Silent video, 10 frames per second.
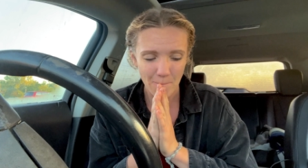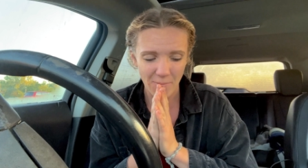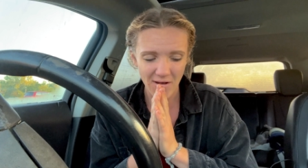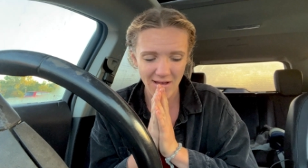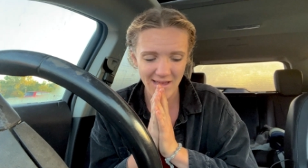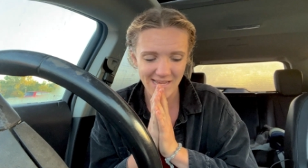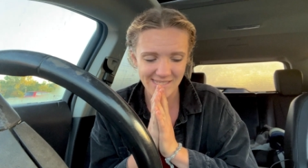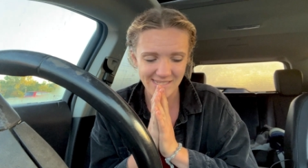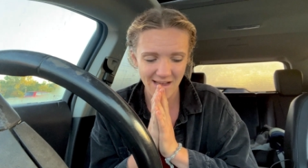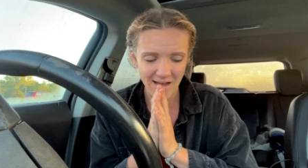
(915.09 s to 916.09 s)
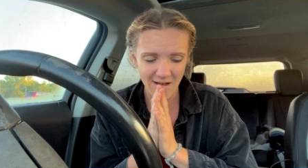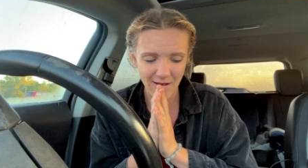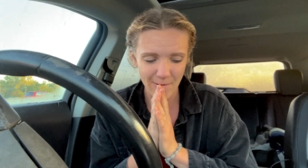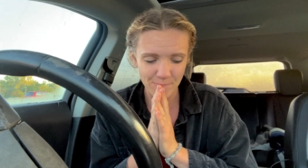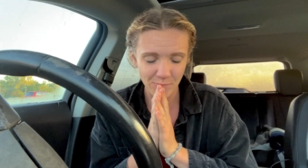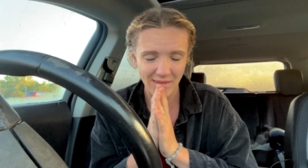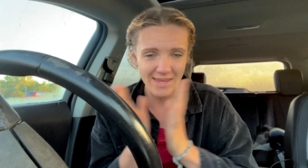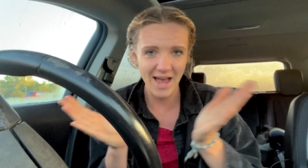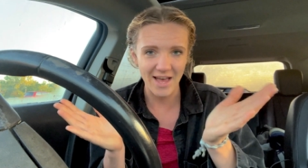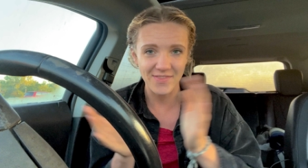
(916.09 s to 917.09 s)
But yeah,